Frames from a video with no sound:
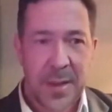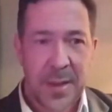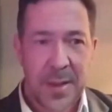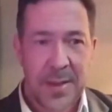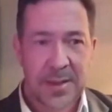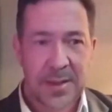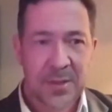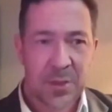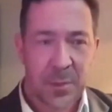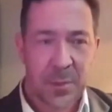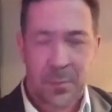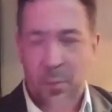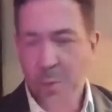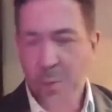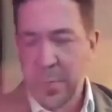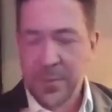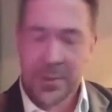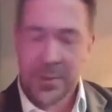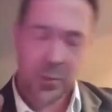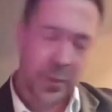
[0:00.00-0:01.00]
And at some
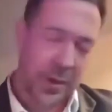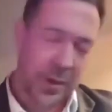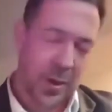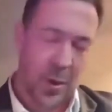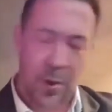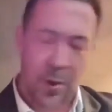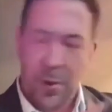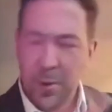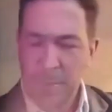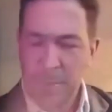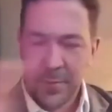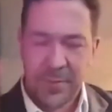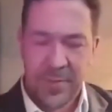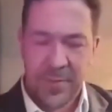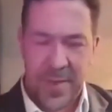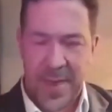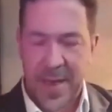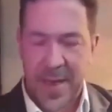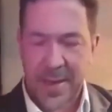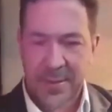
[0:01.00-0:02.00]
point between all of
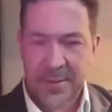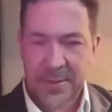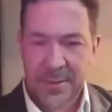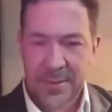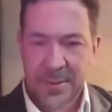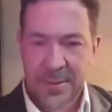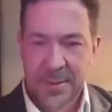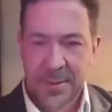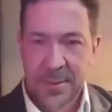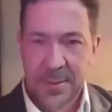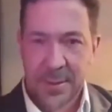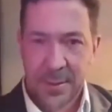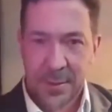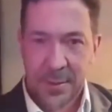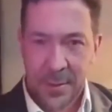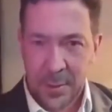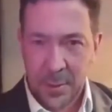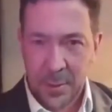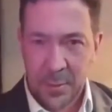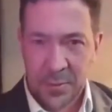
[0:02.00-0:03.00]
that,
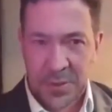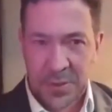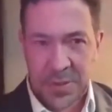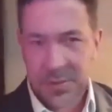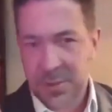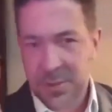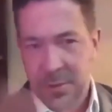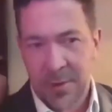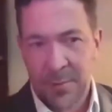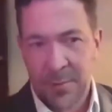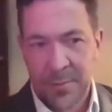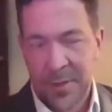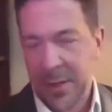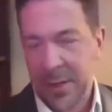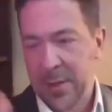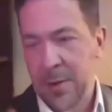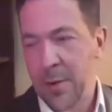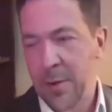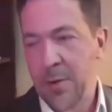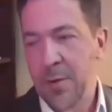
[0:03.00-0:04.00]
you just aren't
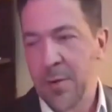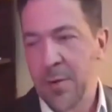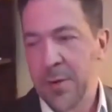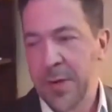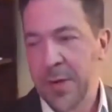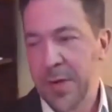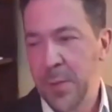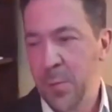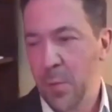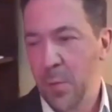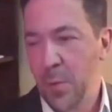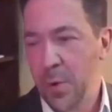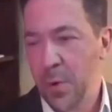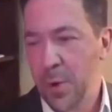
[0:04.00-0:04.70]
being heard anymore.